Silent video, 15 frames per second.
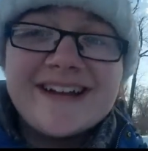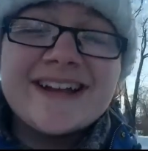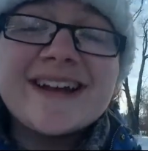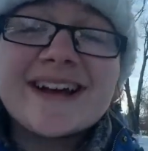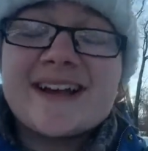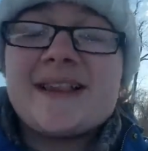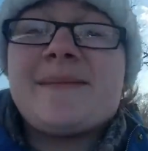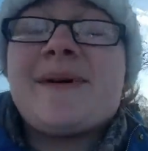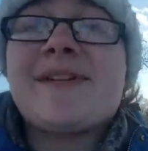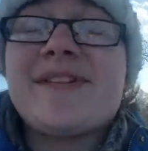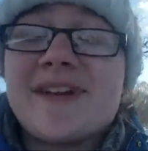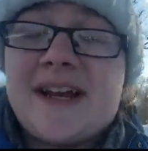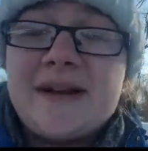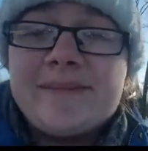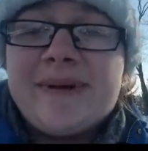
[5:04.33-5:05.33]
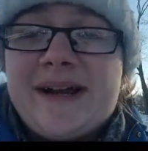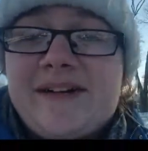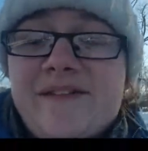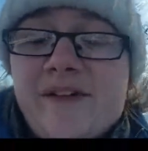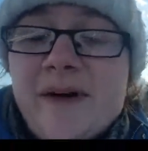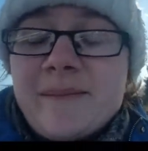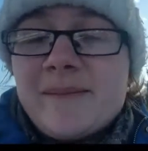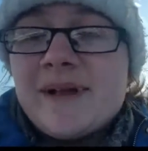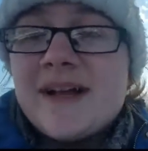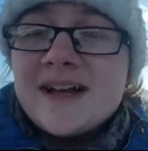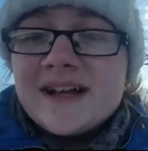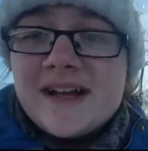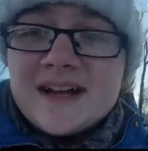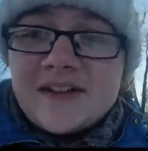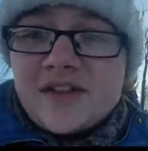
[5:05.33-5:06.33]
because I'm also getting paid from
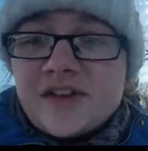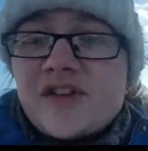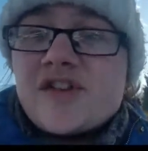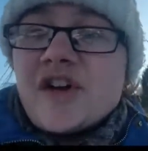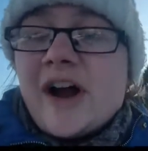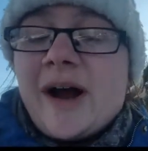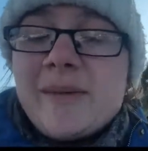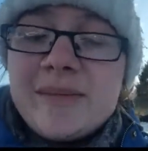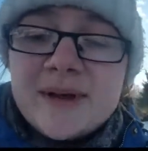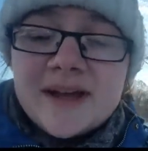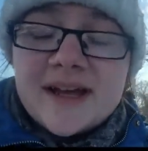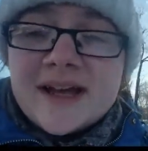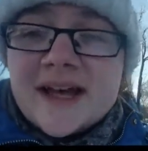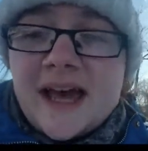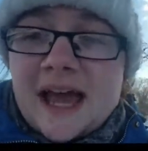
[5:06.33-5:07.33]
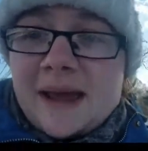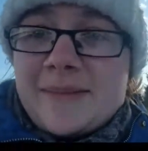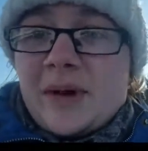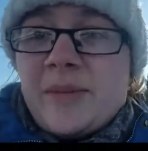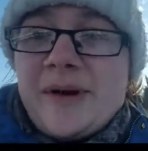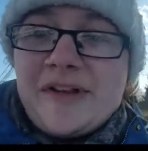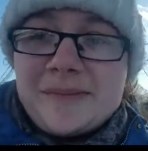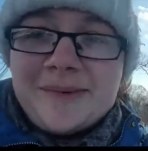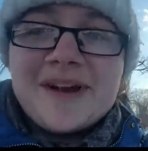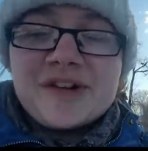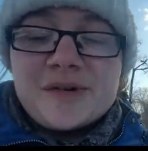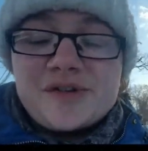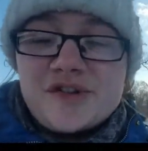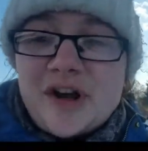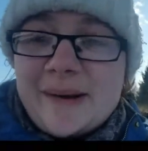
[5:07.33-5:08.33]
this job and my waste
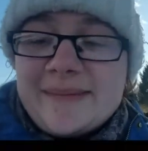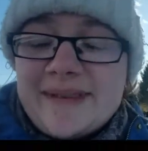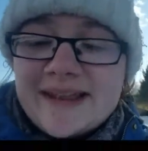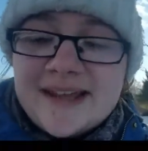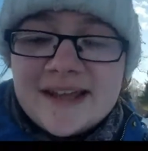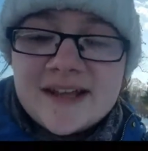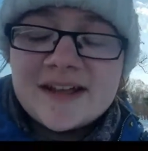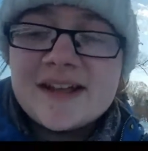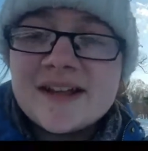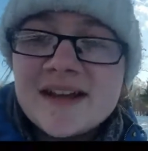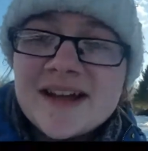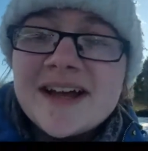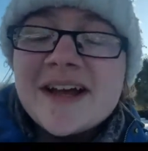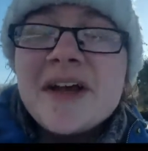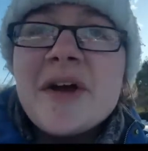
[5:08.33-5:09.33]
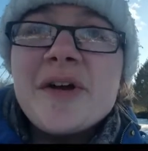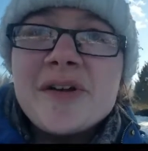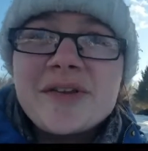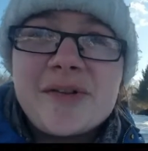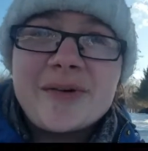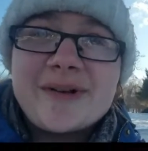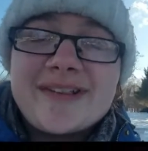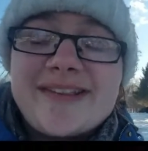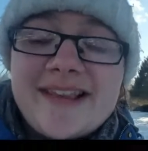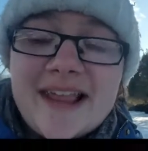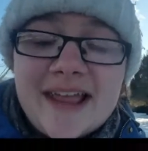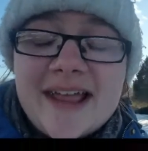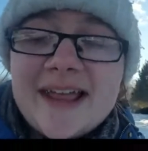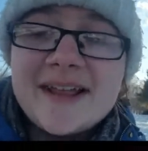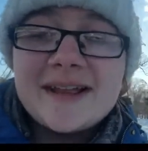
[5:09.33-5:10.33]
management job. So I'm
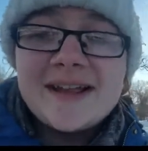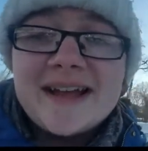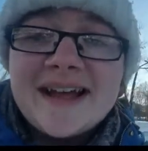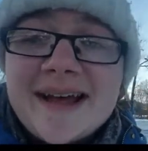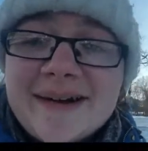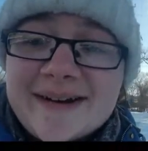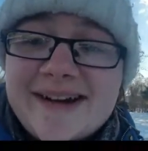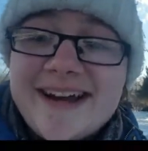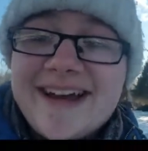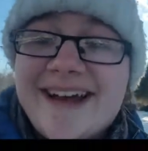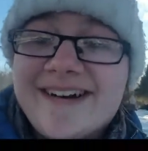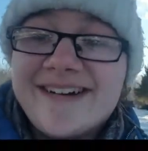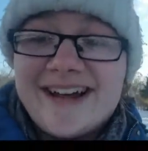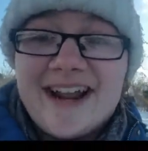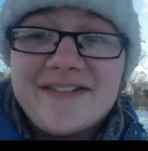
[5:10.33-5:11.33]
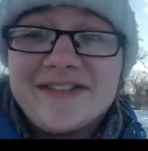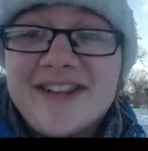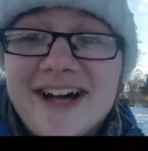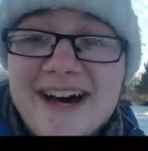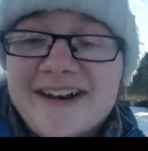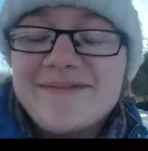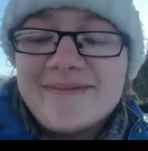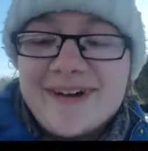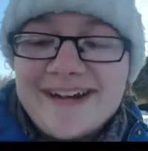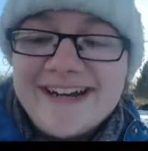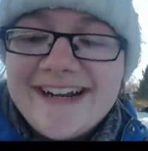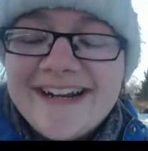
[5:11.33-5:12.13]
gonna have a lot of money.